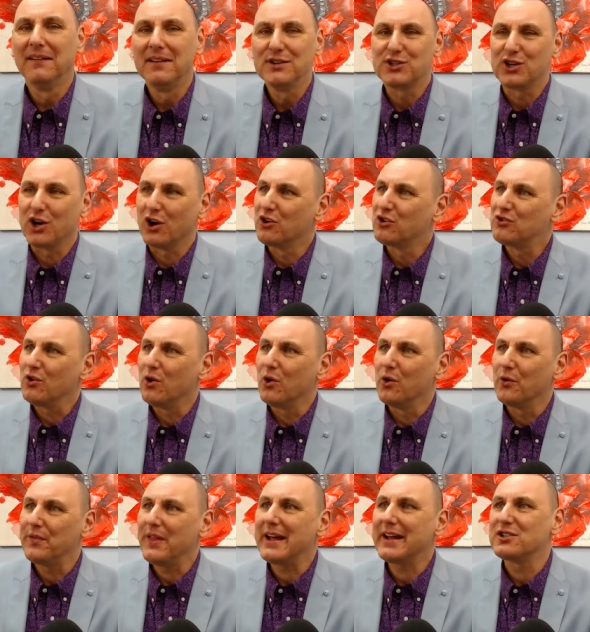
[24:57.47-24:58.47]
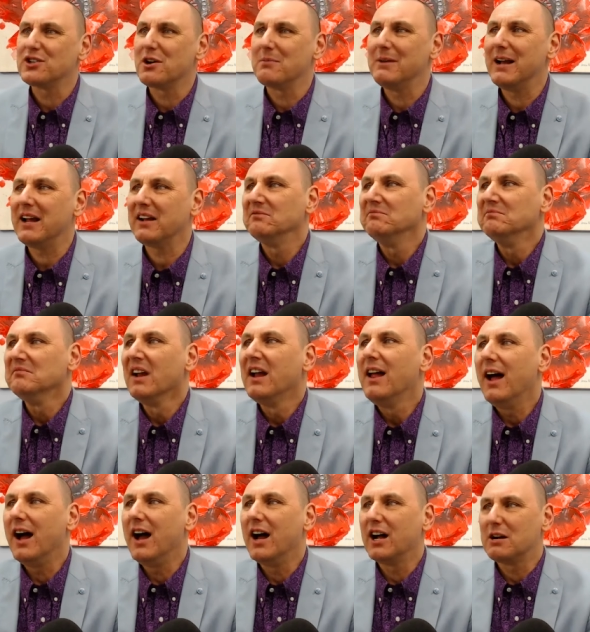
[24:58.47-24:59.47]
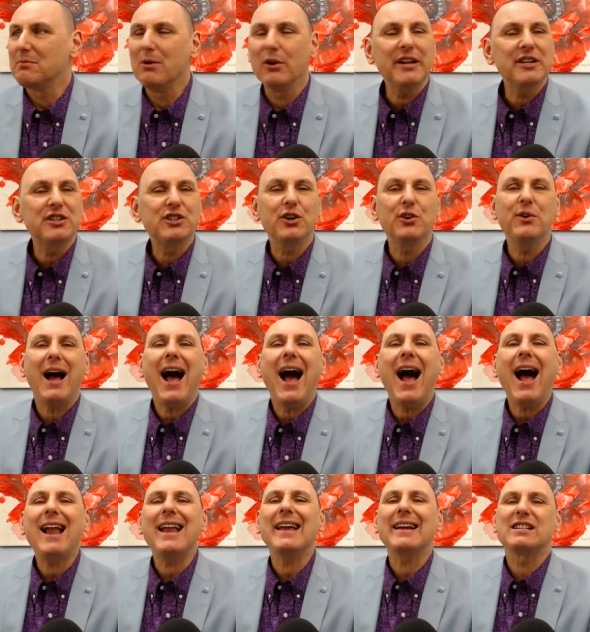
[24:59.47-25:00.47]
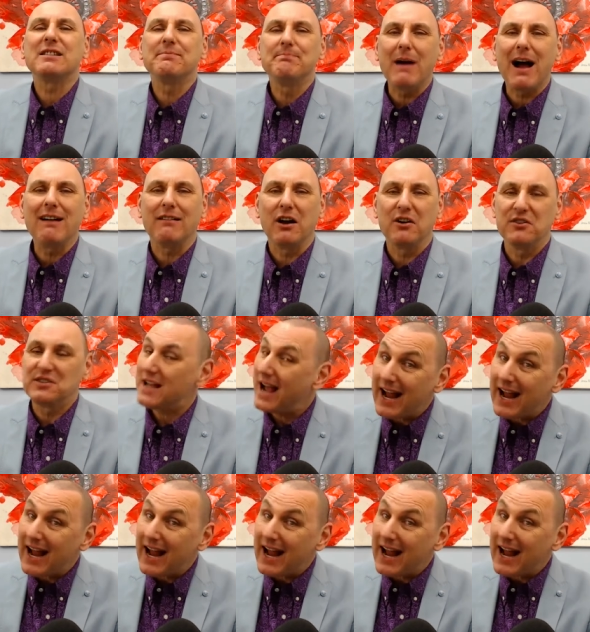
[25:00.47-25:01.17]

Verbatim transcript: So cool. Thank you, Dominic. Uh, good morning to Alex Burrows.